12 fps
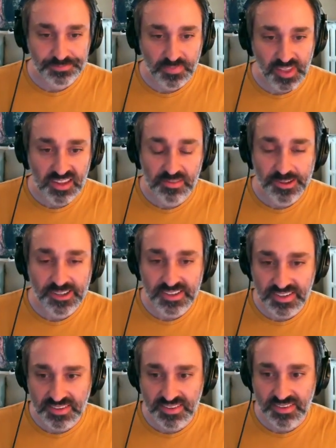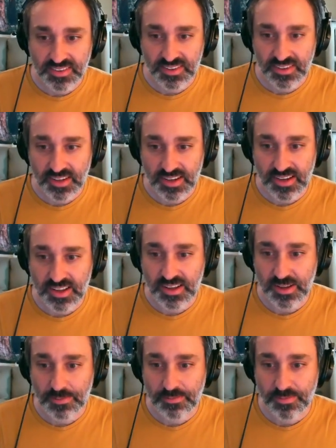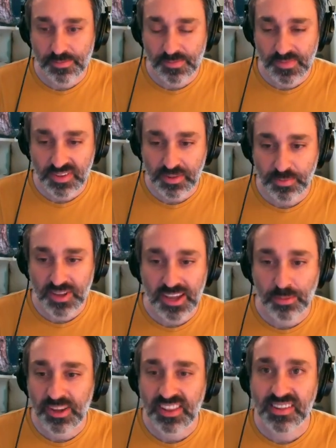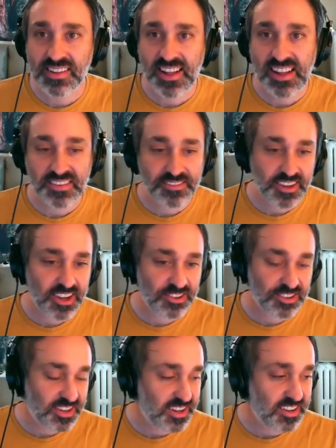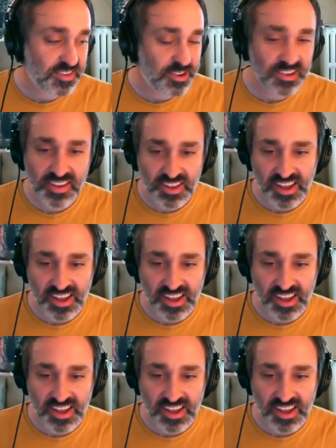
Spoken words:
as well as some kmeans classification as well,